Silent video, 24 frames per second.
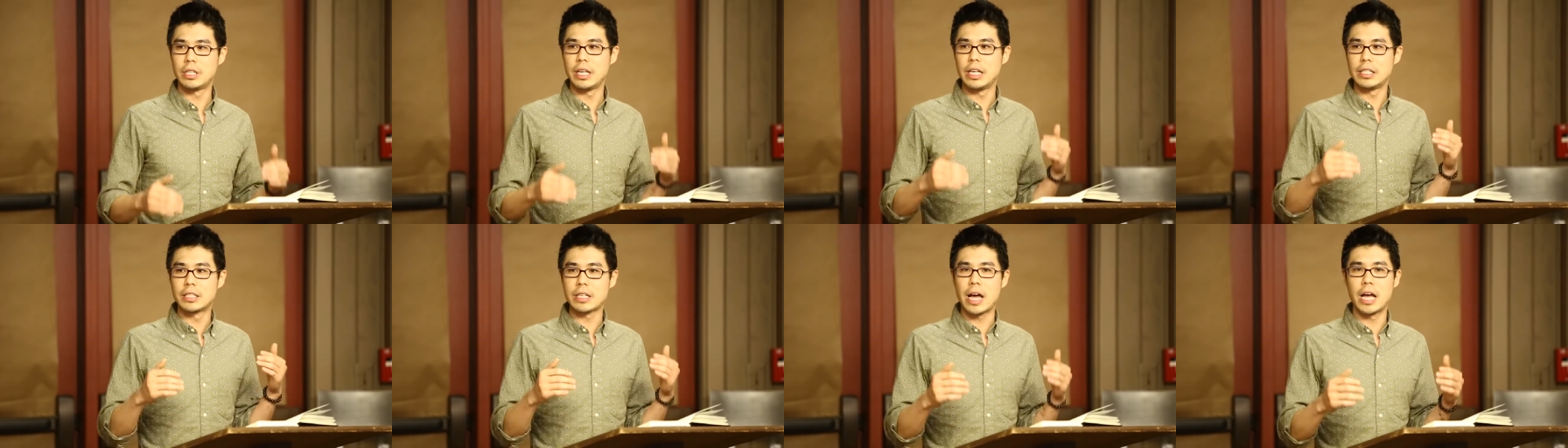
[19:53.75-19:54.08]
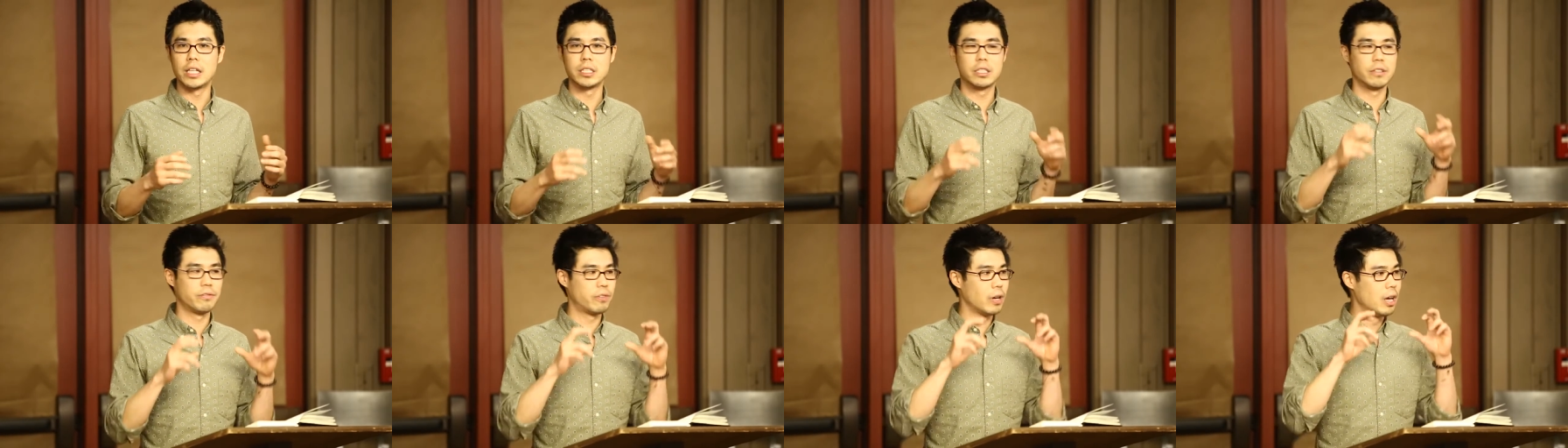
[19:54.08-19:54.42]
these
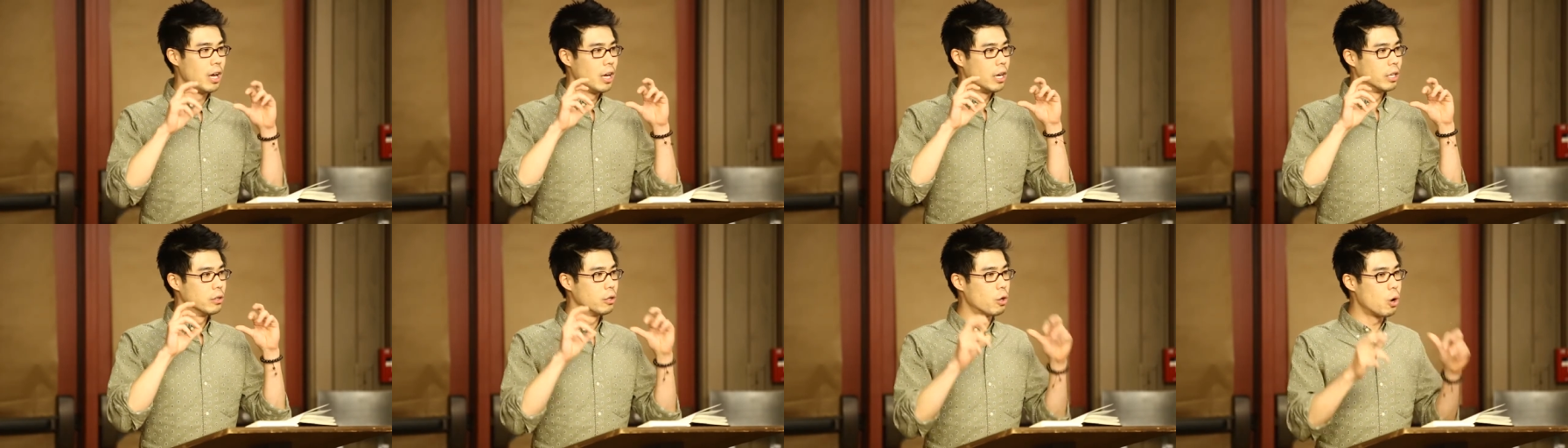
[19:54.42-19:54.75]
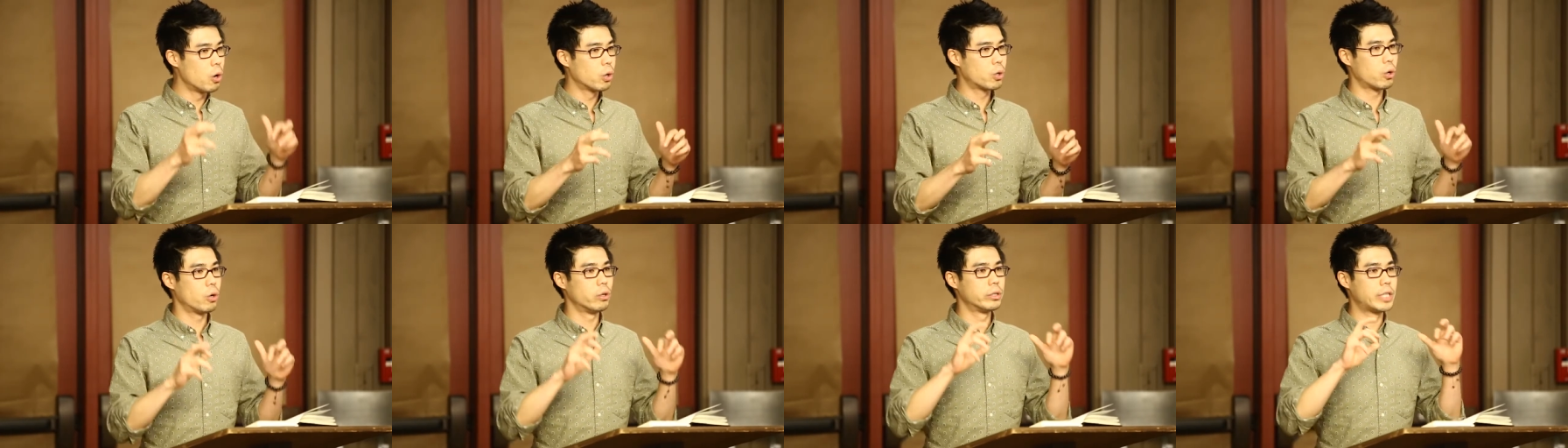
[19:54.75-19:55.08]
kinds of
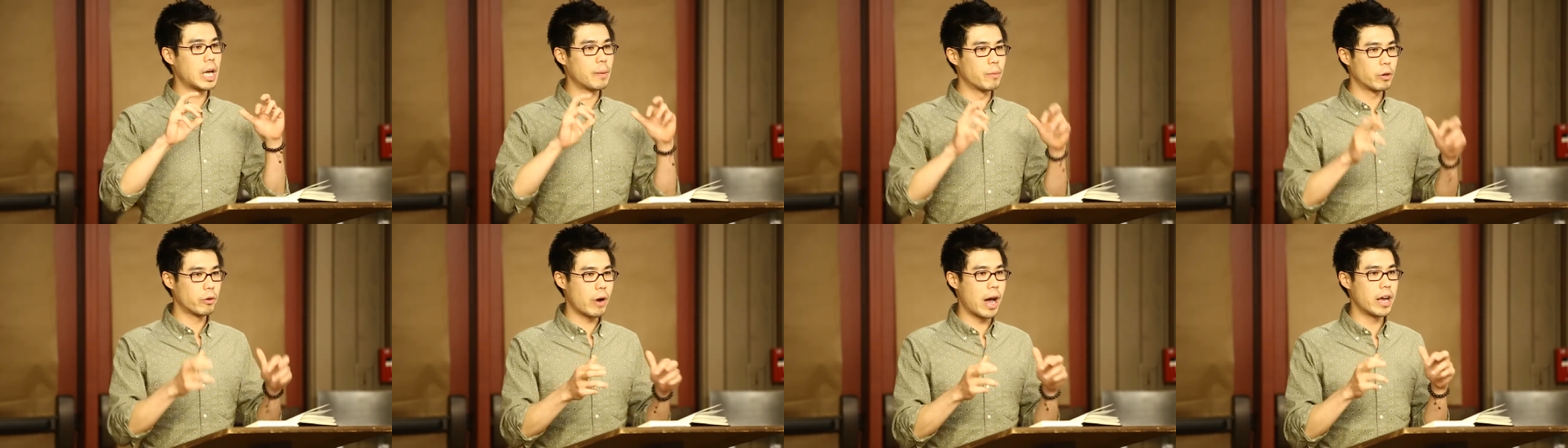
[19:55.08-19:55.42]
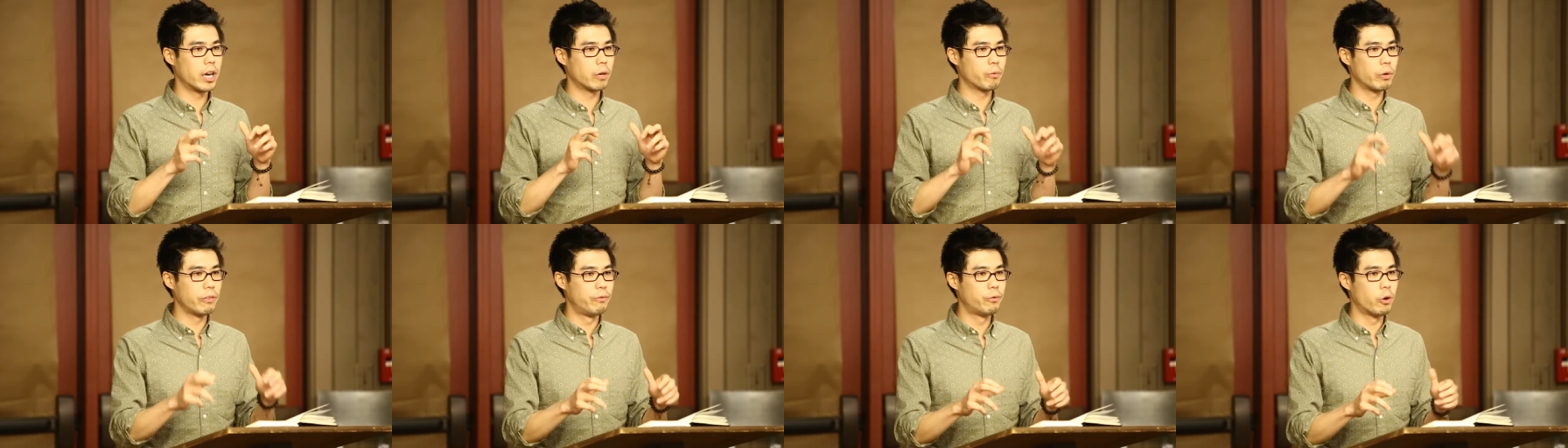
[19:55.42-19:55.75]
local
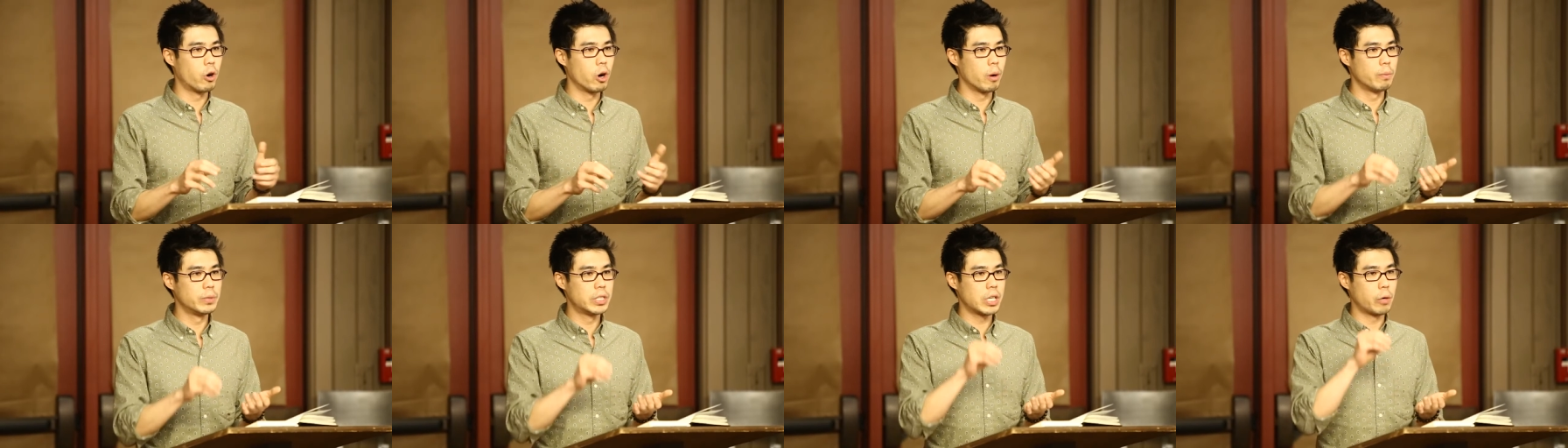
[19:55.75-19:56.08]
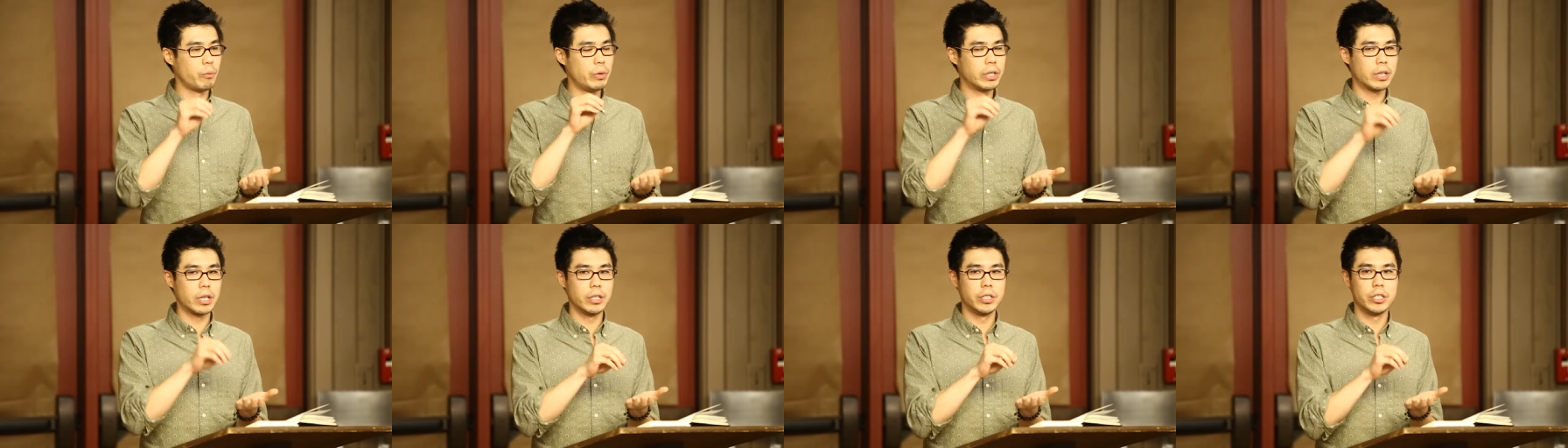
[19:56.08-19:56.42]
democratic reforms that
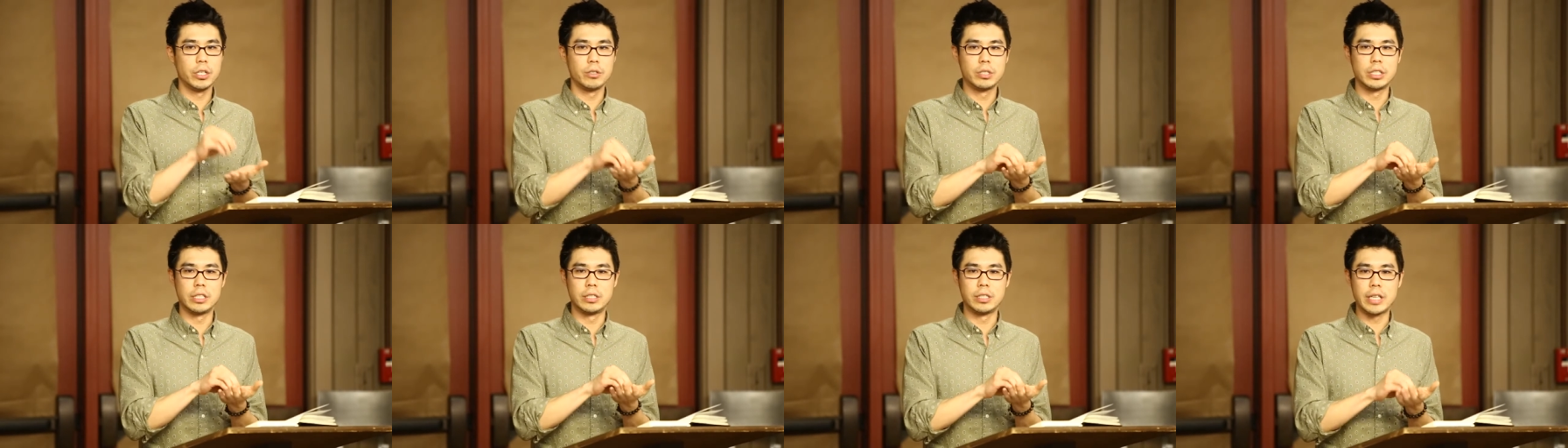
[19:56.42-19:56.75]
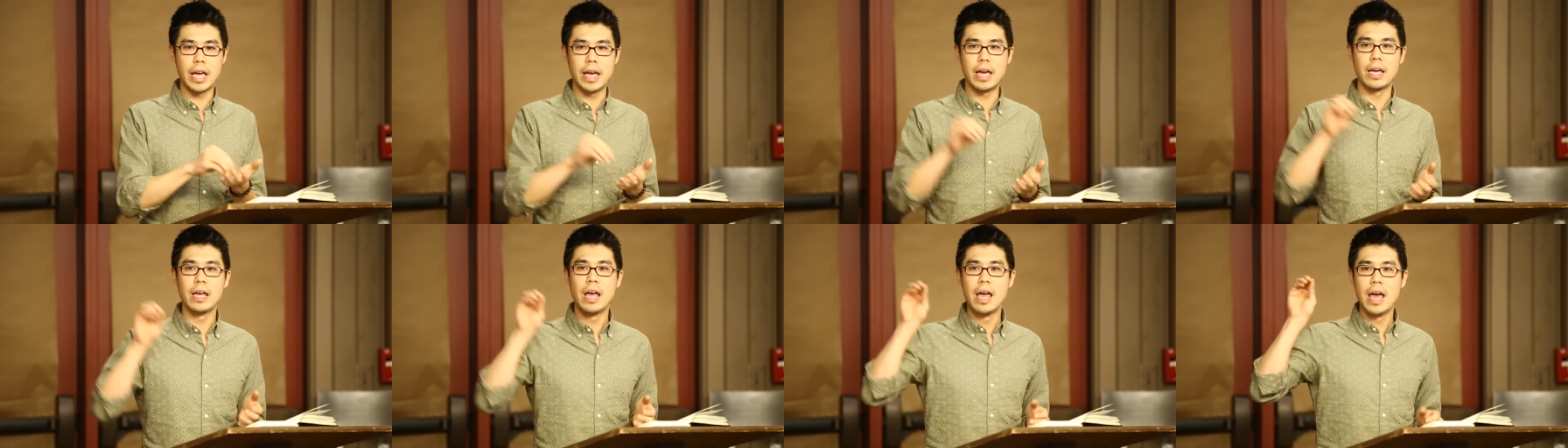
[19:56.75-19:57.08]
we can use to
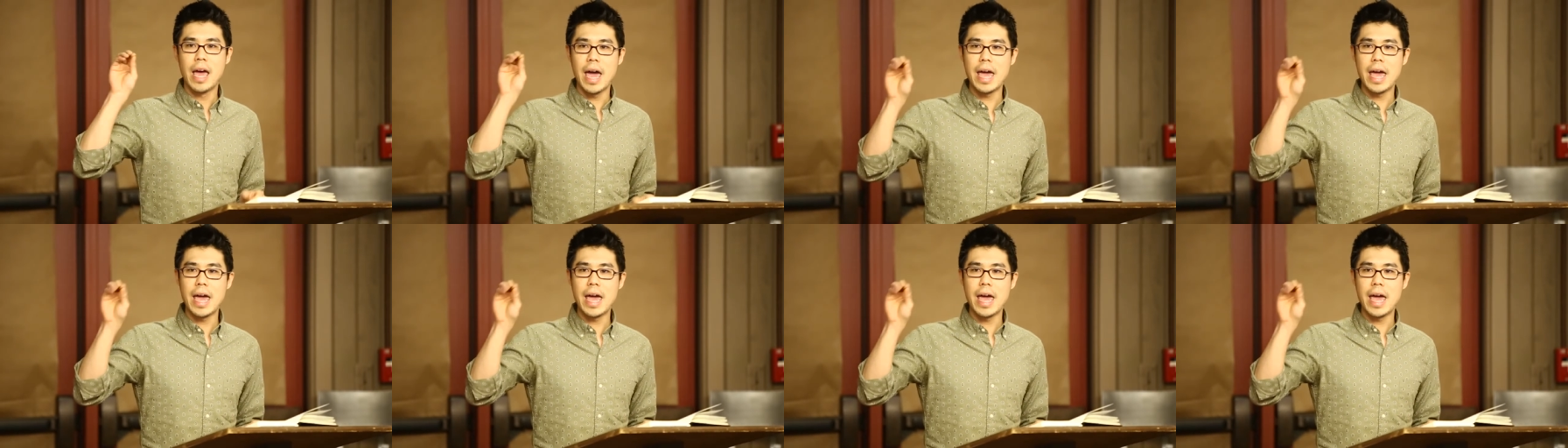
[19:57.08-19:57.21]
say,